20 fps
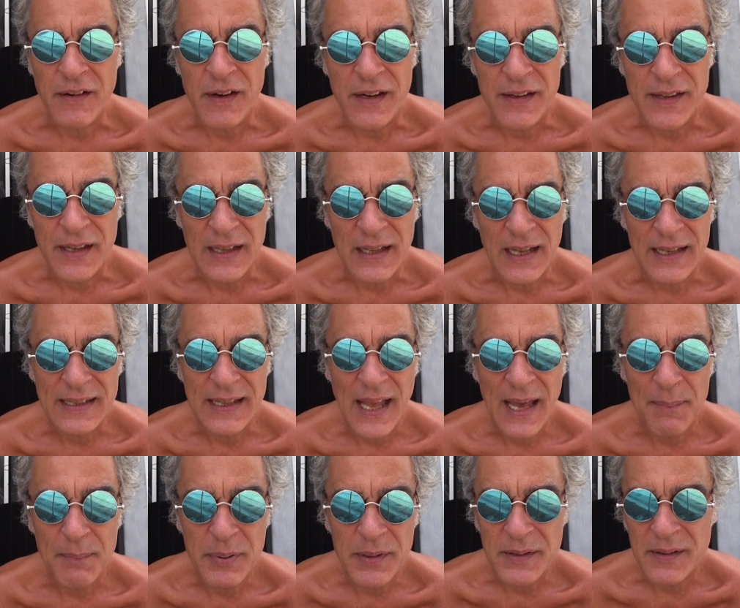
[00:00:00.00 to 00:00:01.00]
or anything like
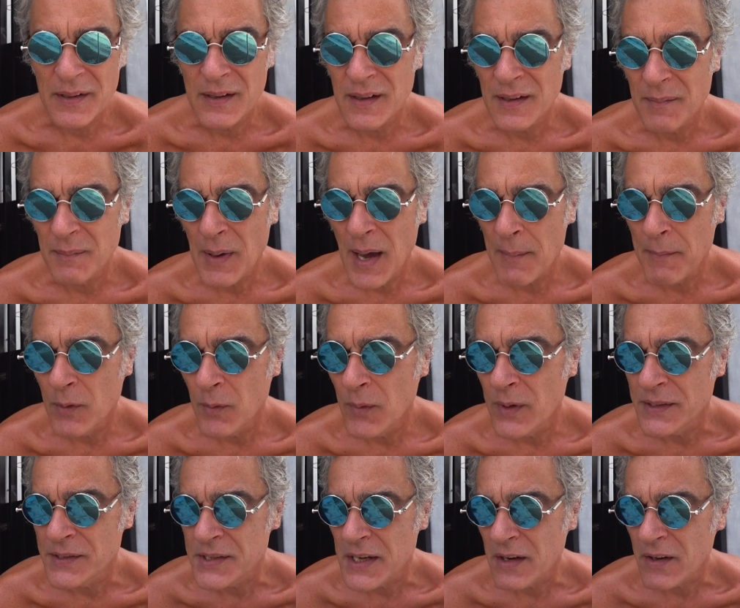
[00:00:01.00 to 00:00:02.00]
that, but Mama
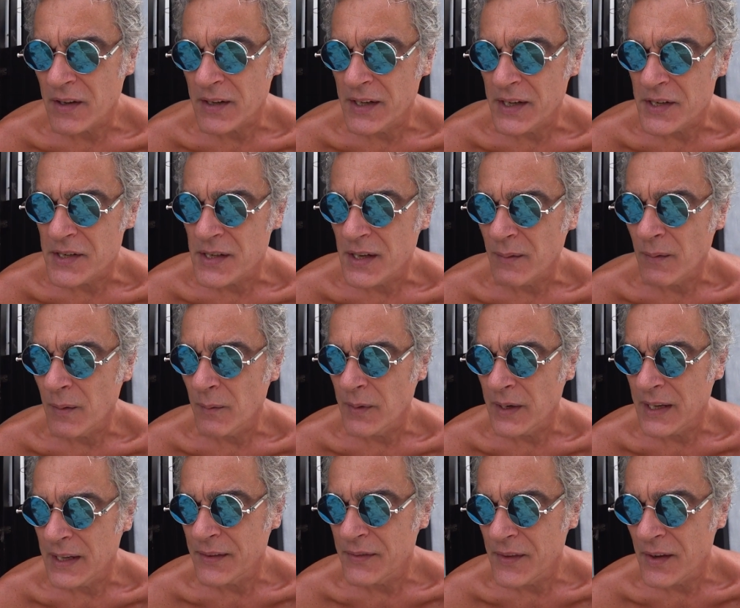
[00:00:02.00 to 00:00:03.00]
wants air conditioning when we
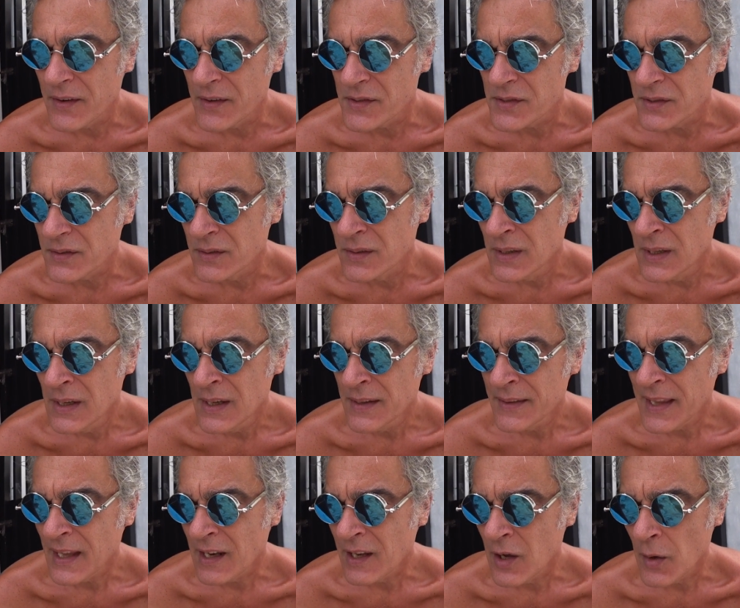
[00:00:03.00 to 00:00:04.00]
get there, so
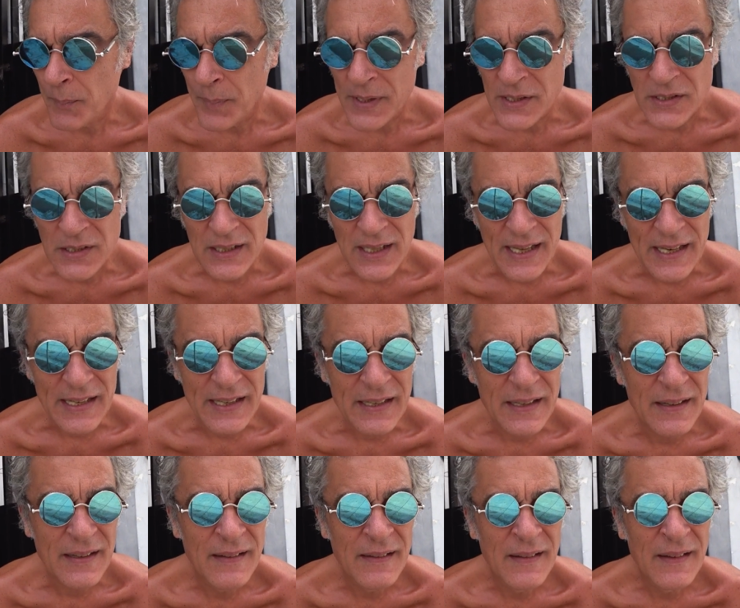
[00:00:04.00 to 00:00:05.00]
that'll help insulate it.
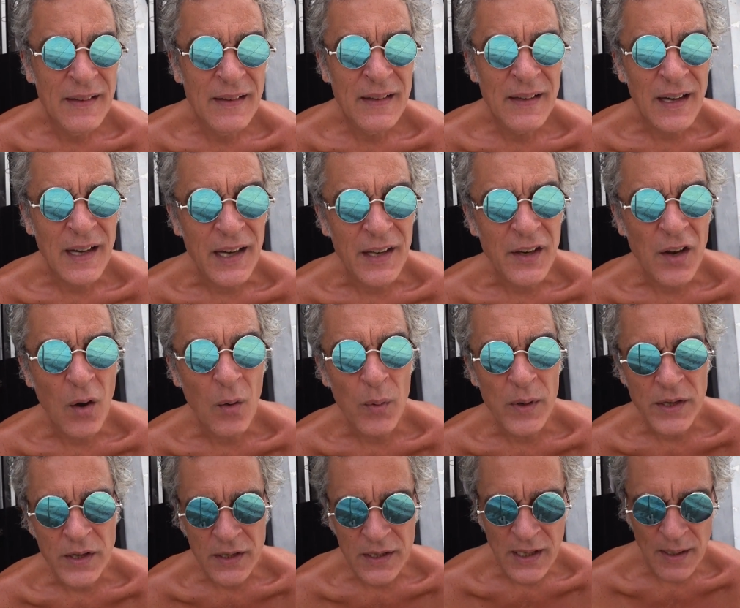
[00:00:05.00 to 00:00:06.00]
Know
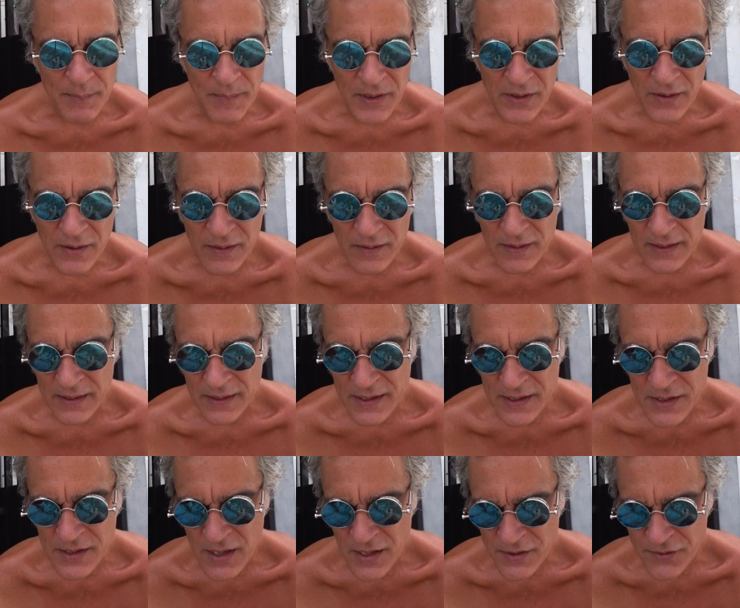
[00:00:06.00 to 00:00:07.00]
when you come here in
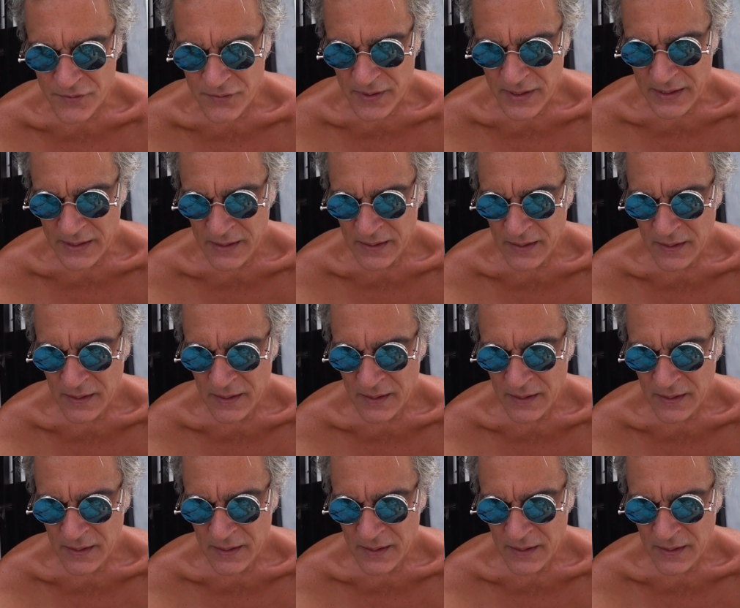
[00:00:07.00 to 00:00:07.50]
this country,